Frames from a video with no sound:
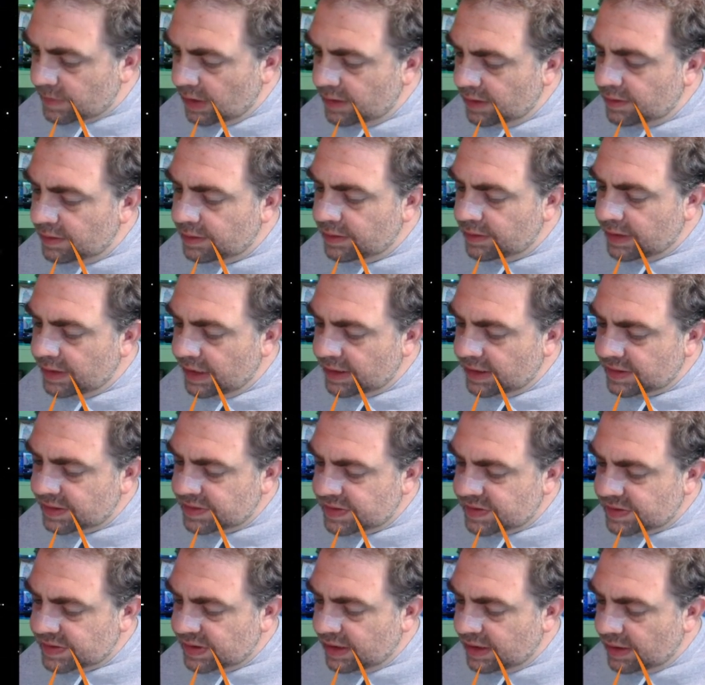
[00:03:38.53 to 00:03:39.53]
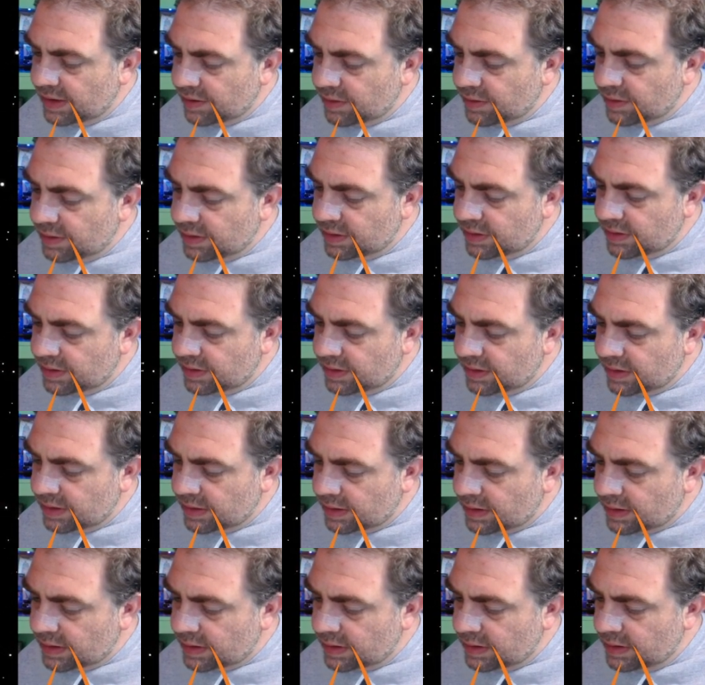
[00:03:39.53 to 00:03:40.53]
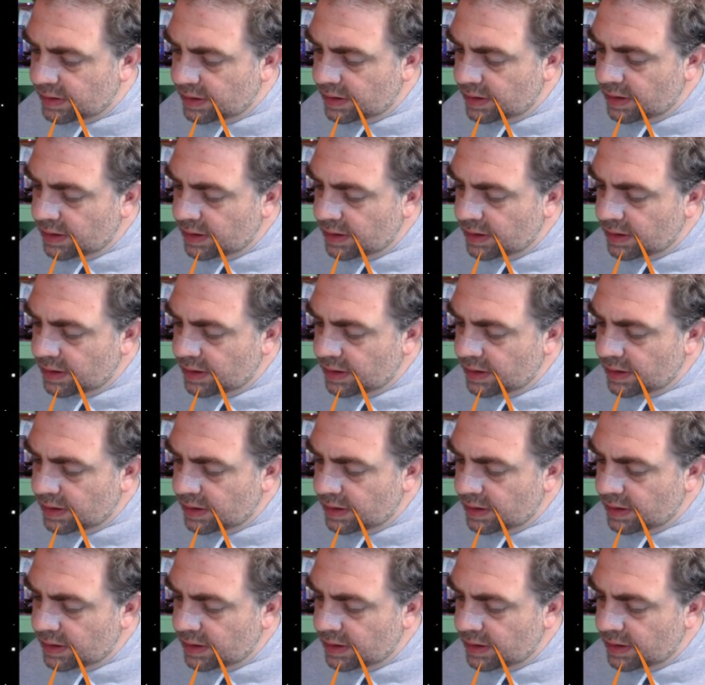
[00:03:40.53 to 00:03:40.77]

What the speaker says: Next, at the other end of the